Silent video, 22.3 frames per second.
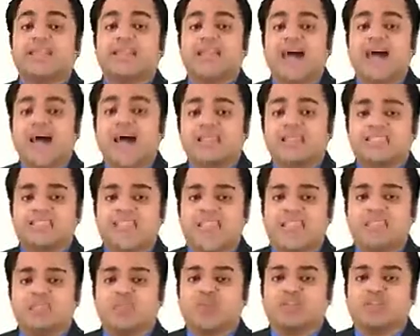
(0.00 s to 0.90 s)
the last
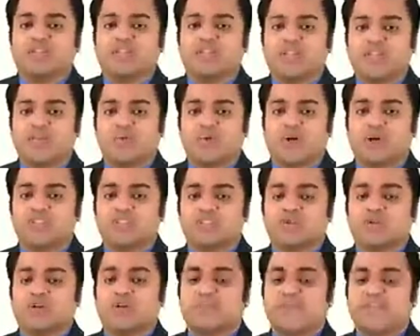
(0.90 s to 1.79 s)
case, what they did was
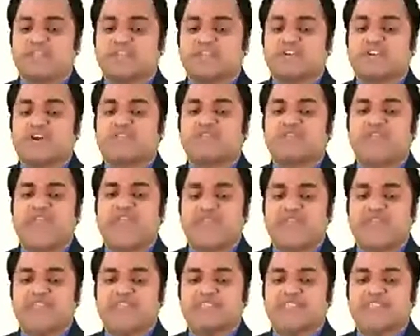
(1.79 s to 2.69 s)
took a mixture of
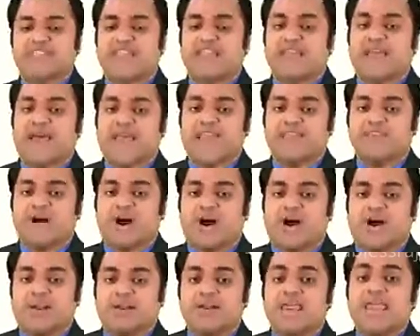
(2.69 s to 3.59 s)
dead S and live
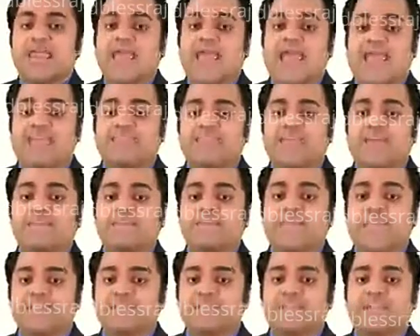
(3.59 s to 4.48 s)
R and they
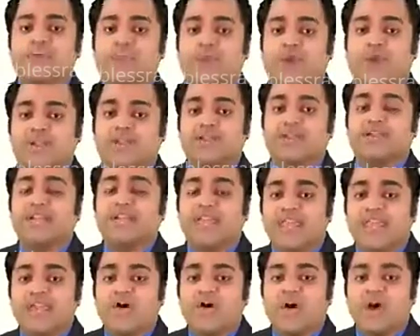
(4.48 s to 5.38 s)
mixed it with
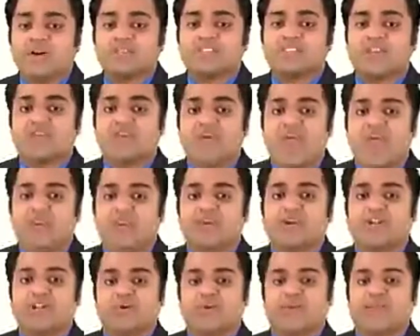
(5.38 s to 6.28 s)

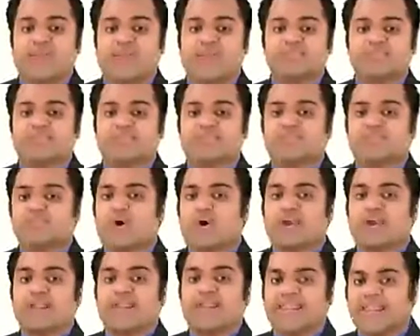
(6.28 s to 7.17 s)
deoxyribonucleases
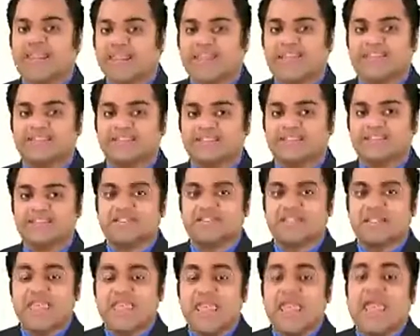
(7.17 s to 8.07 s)
or DNases,
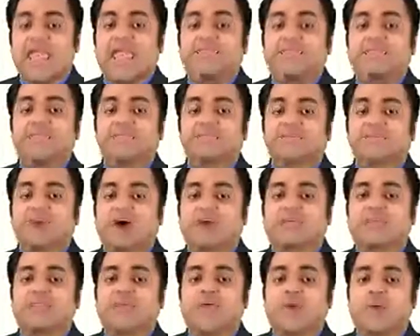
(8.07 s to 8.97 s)
and they
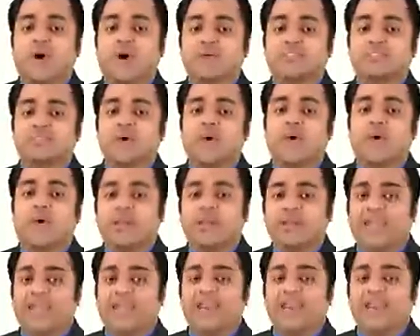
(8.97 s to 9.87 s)
saw there was
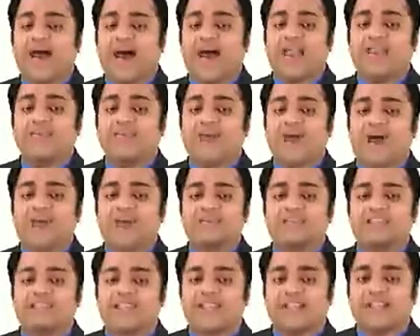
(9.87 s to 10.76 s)
only live
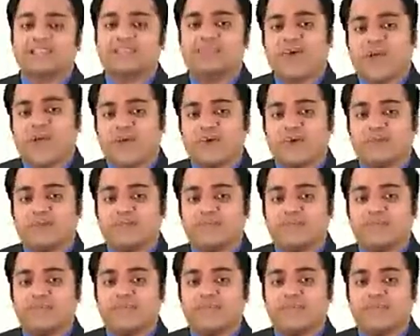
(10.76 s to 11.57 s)
R cells found.